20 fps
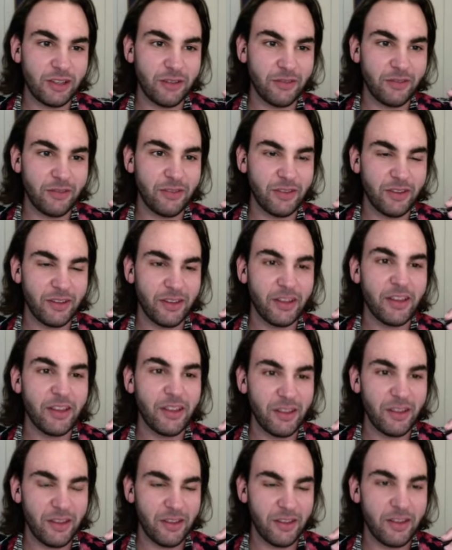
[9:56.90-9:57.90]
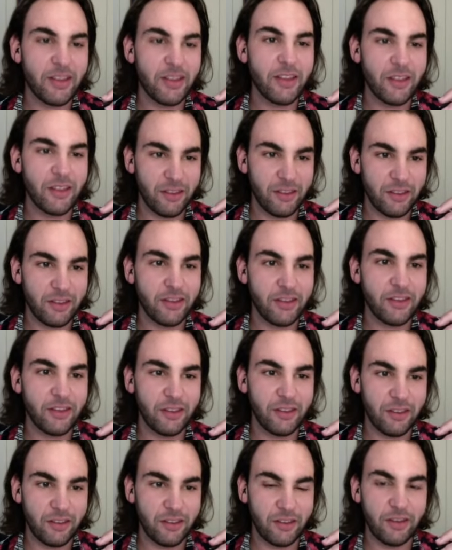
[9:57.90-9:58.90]
okay with leaving it in the second tier for
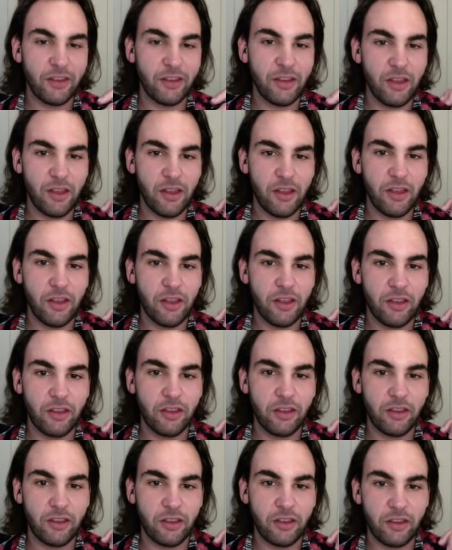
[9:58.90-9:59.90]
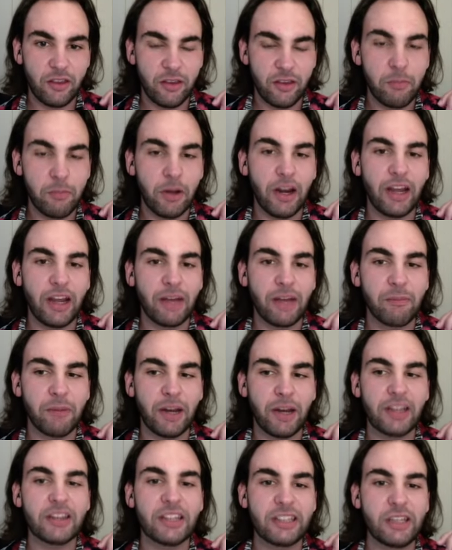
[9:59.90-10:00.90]
now then, for sure. If you're
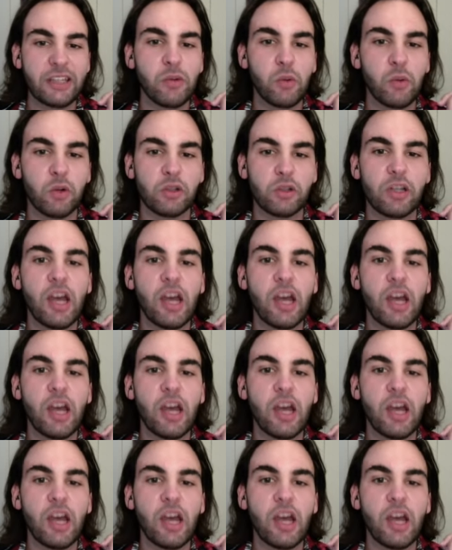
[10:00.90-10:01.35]
open to that.